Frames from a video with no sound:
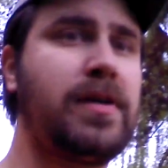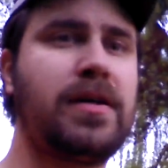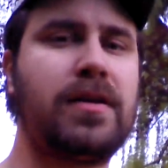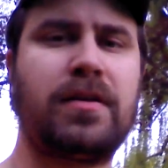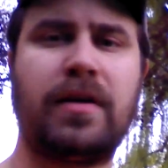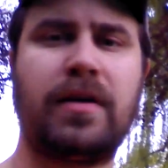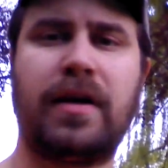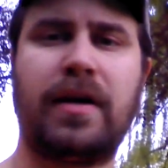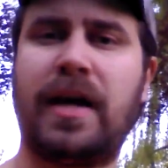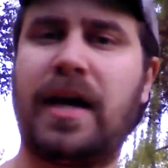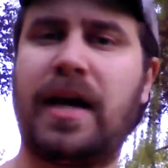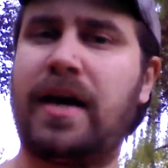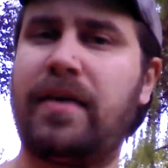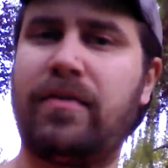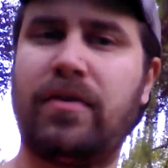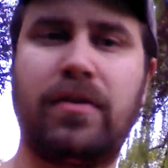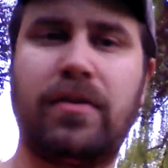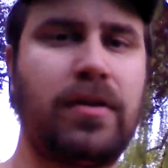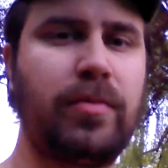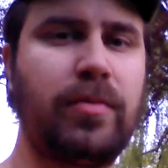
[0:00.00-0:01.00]
a
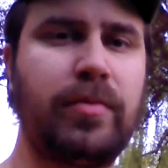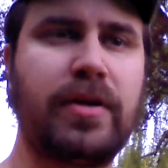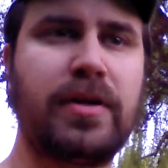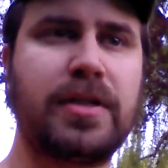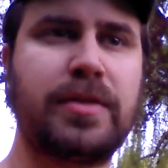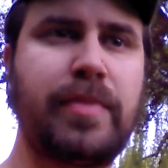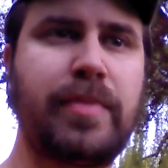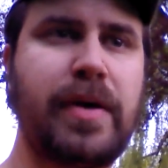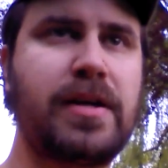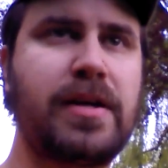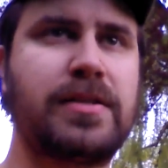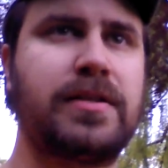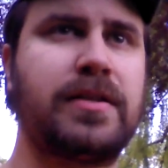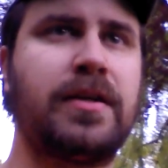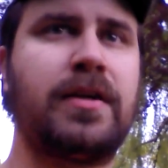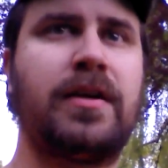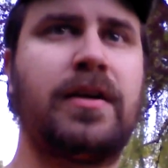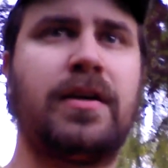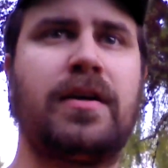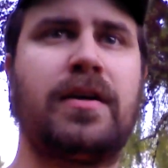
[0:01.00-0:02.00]
little bit of space,
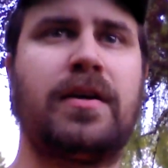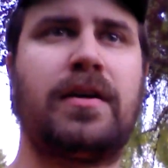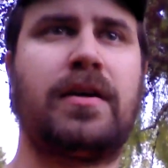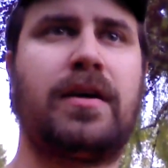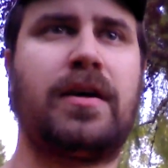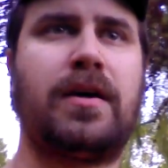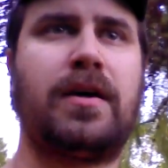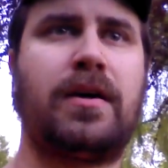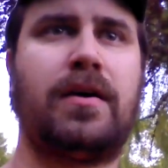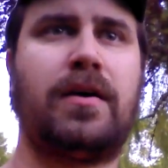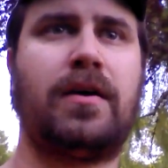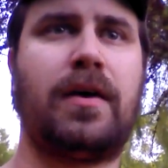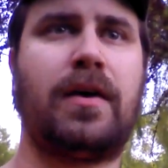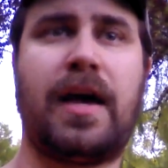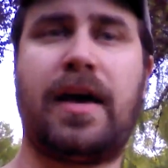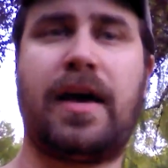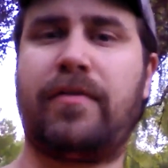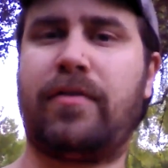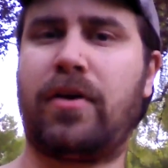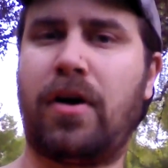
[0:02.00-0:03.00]

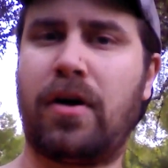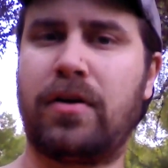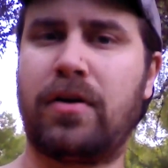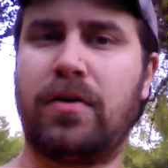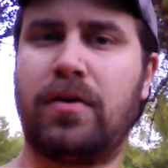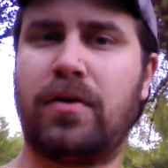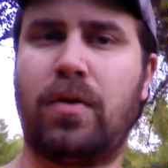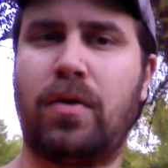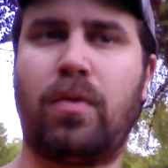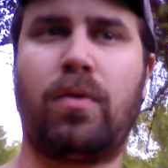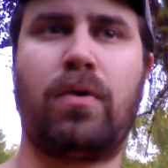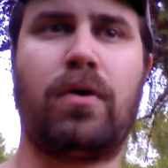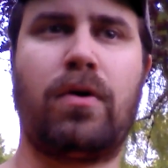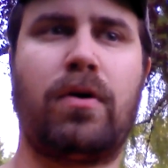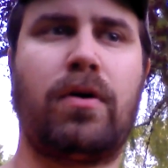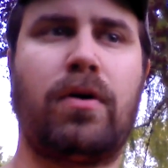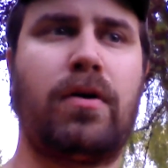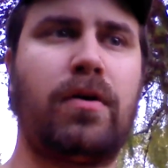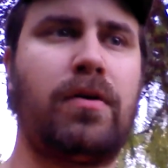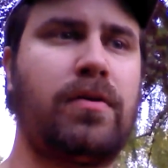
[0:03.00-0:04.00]
have a garden
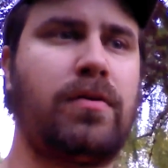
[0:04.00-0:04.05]
or